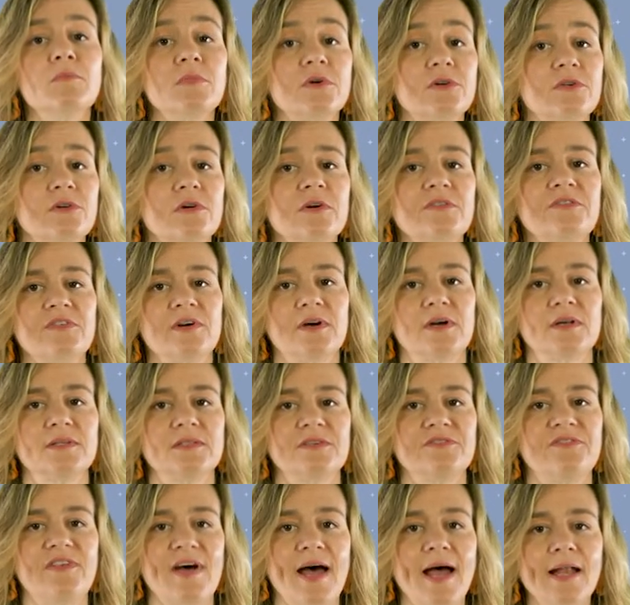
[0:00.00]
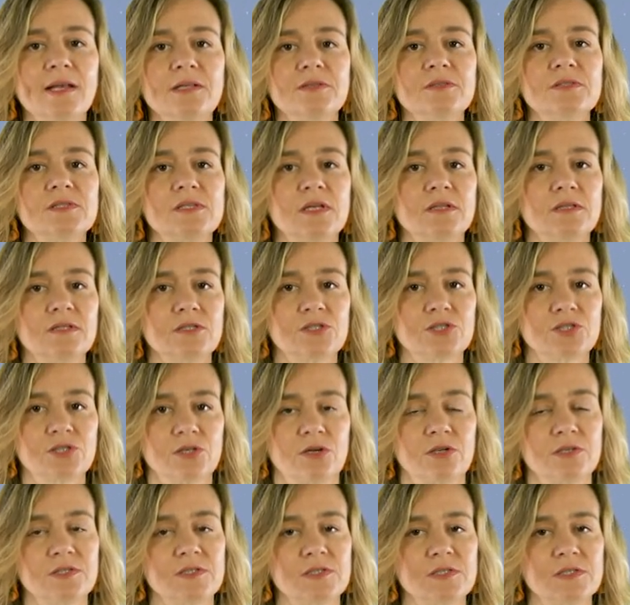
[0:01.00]
Moreover, the values and the
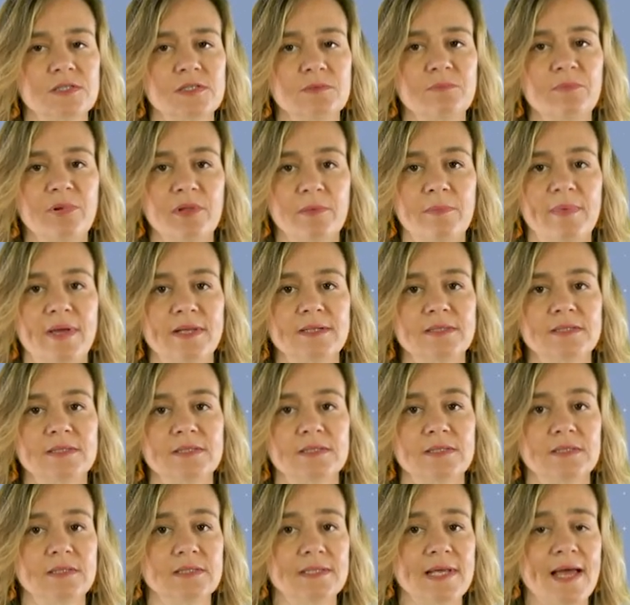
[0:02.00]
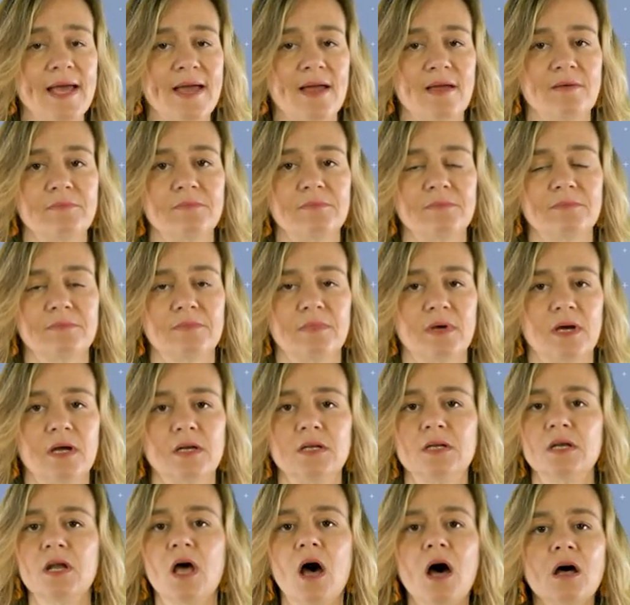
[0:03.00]
choices implemented in them are
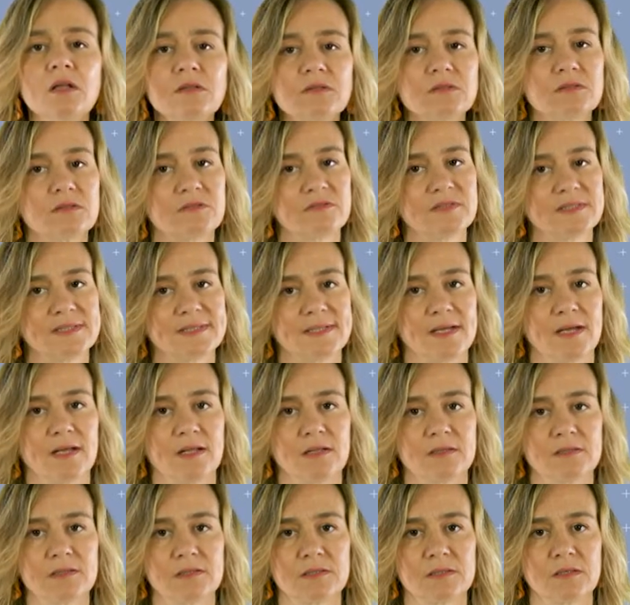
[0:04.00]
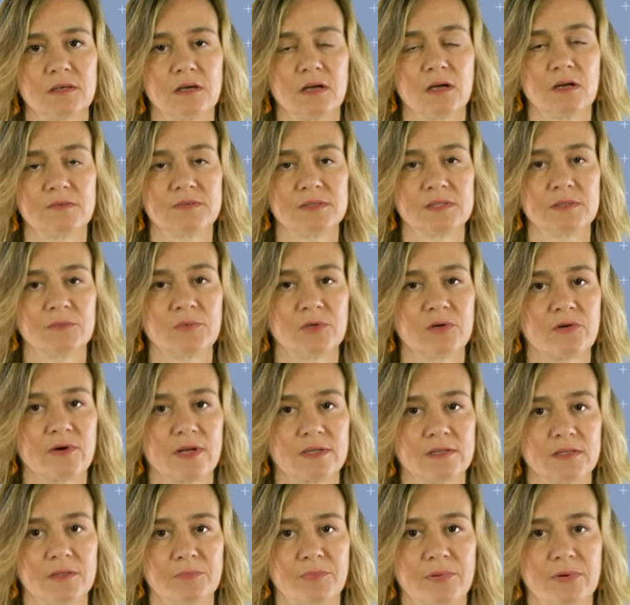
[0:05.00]
not the result of a
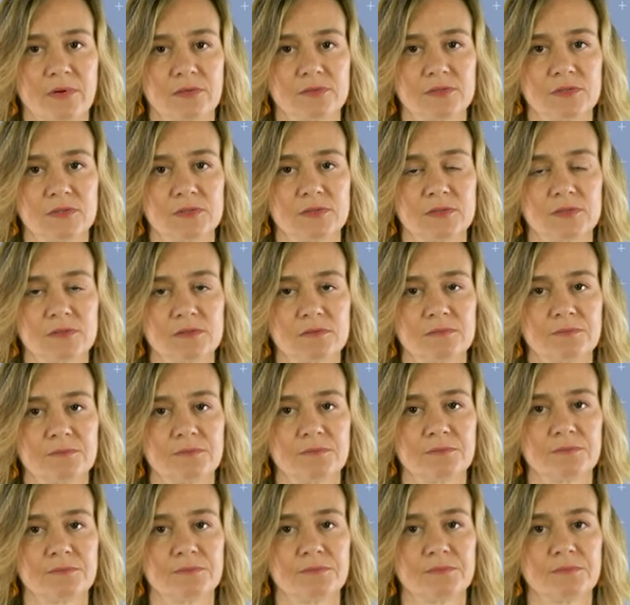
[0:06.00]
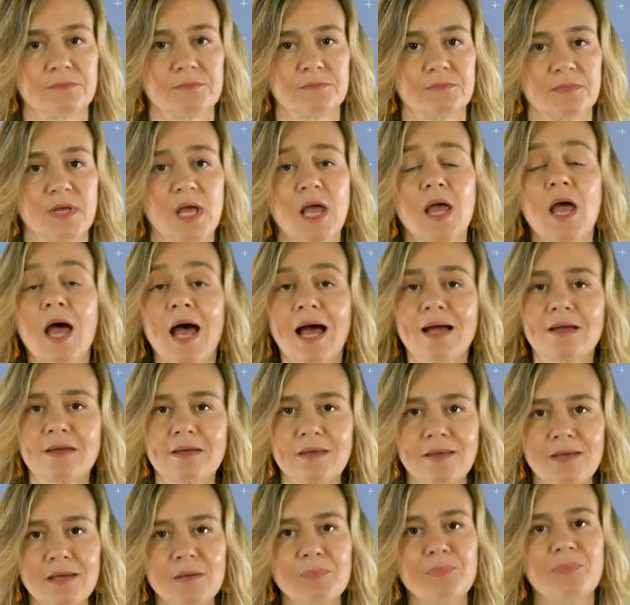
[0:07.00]
democratic process. A
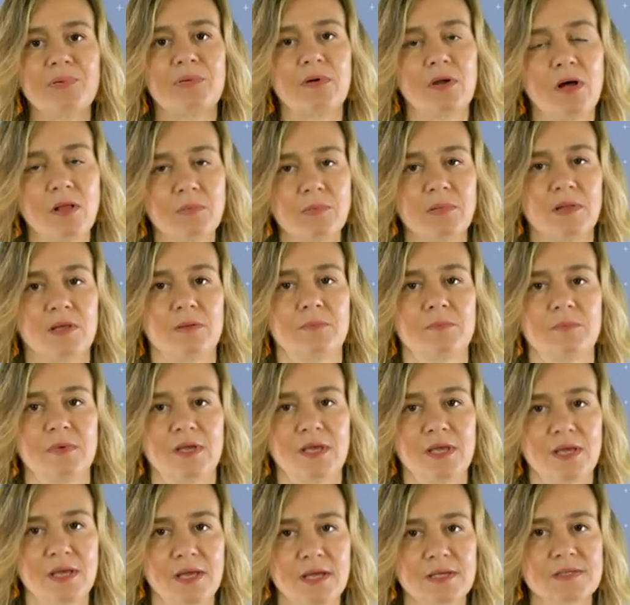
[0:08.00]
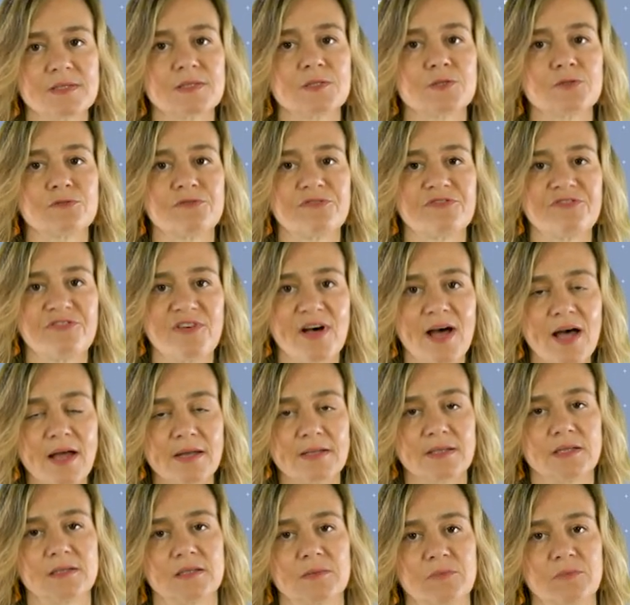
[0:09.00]
key problem is to find a